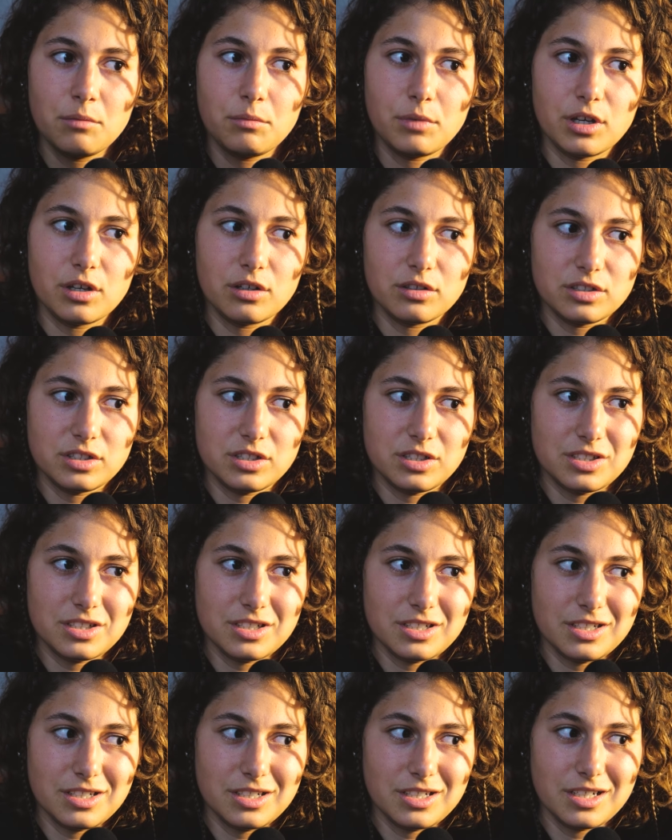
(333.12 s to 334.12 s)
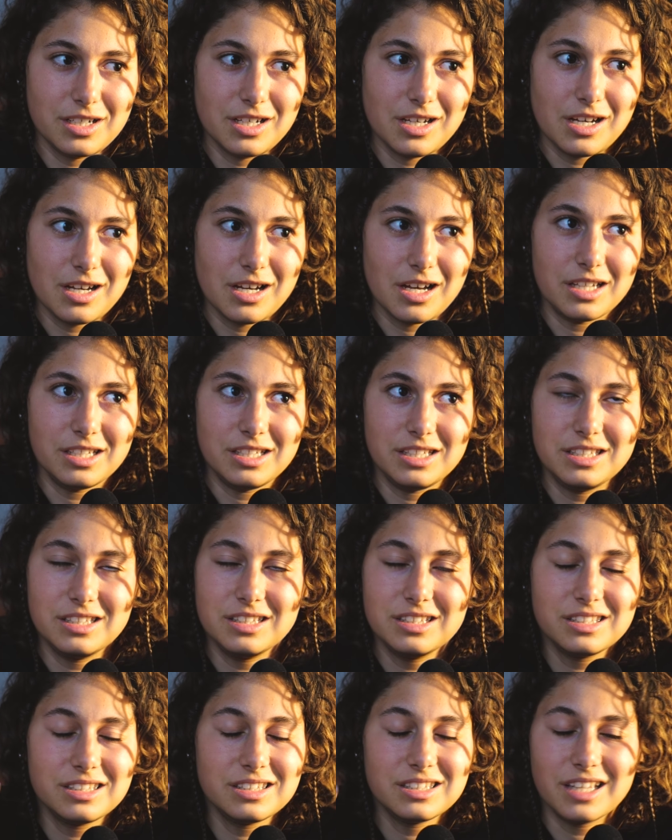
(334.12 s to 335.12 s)
because I
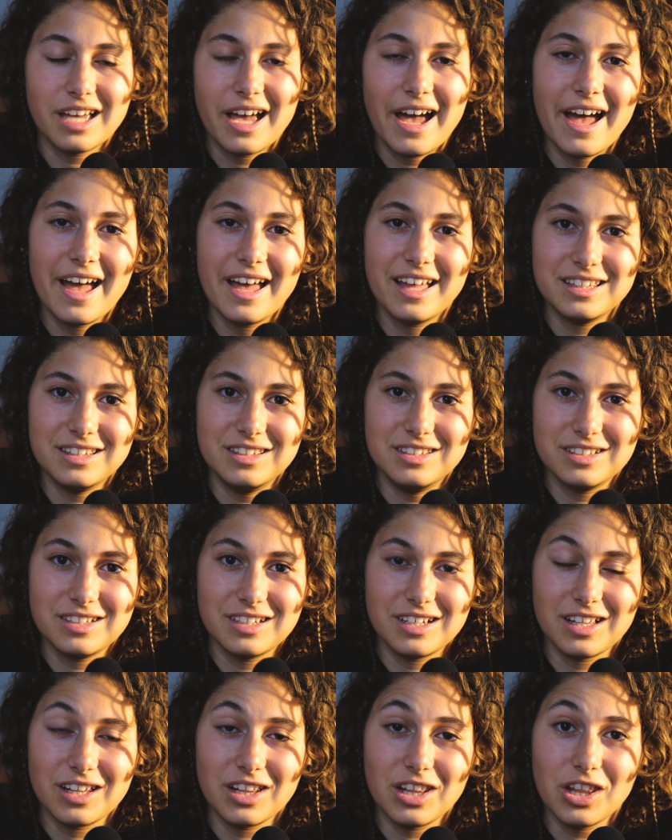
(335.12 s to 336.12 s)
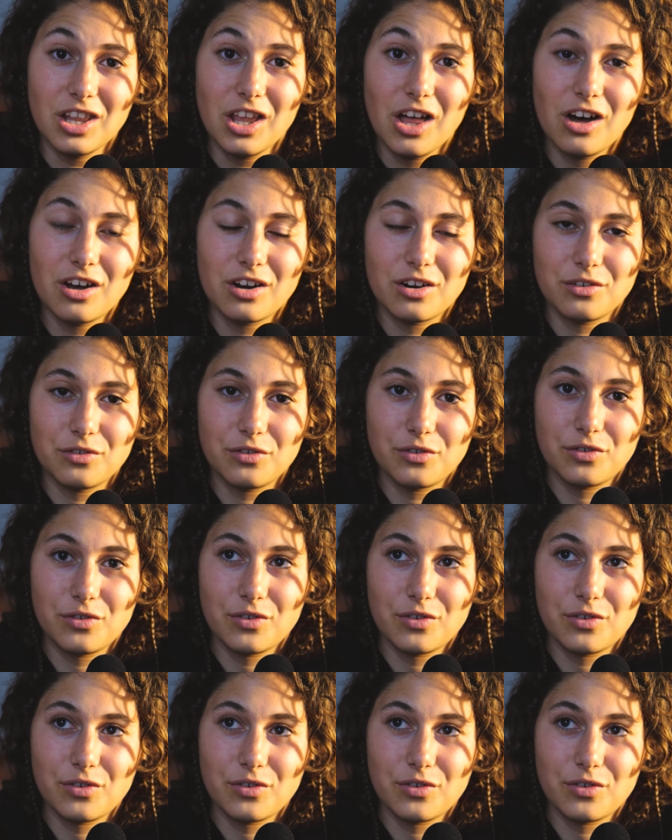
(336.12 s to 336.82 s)
had a lot of